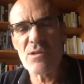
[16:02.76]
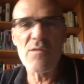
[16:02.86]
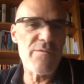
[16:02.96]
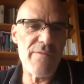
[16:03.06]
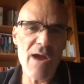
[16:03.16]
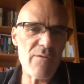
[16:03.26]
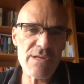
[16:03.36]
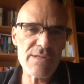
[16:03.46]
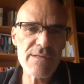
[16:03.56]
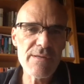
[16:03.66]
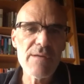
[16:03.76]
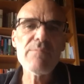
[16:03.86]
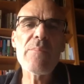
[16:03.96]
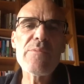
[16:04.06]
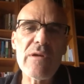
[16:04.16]
of various
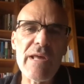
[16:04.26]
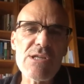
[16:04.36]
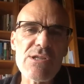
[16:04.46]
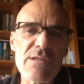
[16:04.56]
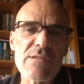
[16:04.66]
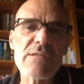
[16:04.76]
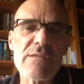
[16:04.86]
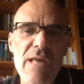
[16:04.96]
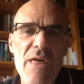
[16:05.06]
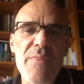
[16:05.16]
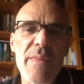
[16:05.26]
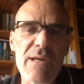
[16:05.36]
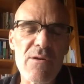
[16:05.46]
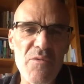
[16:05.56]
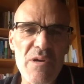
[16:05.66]
populations,
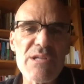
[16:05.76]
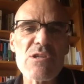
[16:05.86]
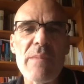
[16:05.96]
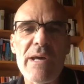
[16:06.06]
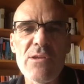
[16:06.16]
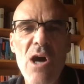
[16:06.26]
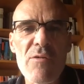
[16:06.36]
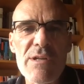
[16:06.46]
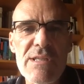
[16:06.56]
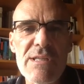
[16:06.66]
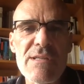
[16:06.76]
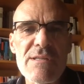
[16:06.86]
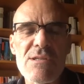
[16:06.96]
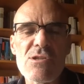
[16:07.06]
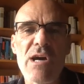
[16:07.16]
ethnic or religious
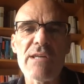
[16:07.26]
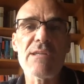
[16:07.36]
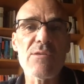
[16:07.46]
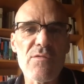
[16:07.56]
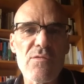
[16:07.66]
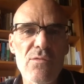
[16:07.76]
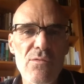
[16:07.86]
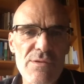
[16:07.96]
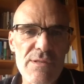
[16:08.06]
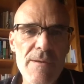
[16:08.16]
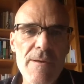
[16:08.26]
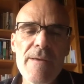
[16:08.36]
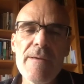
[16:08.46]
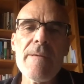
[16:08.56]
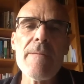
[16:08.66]
minorities in China, and of course
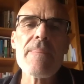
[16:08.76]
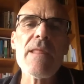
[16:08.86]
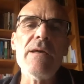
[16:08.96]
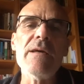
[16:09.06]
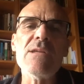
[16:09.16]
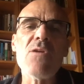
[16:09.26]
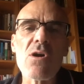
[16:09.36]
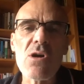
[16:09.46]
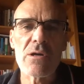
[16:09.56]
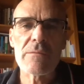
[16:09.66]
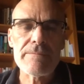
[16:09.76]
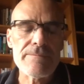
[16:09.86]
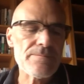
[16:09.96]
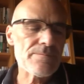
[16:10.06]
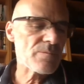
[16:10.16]
in Hong Kong.
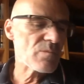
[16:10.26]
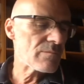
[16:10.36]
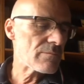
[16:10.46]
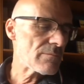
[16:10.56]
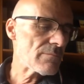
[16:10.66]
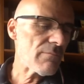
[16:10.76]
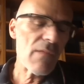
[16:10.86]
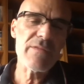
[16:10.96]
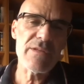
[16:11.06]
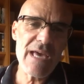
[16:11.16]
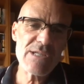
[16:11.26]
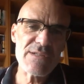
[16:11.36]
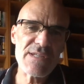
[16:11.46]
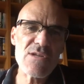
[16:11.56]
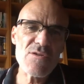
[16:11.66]
The national
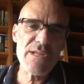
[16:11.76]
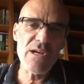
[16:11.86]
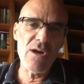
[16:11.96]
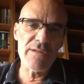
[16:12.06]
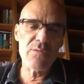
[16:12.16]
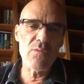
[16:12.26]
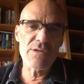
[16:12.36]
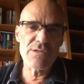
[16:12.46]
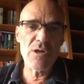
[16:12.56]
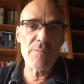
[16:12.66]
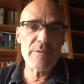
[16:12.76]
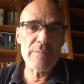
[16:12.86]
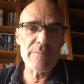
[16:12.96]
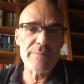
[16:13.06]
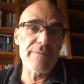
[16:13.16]
security law that was adopted
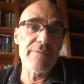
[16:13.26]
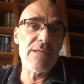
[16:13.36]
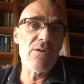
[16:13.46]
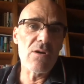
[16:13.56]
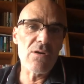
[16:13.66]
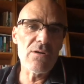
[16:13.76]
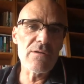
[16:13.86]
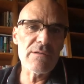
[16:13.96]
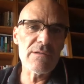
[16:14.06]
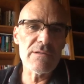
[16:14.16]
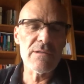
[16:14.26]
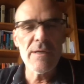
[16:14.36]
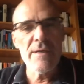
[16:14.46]
in Hong Kong uh,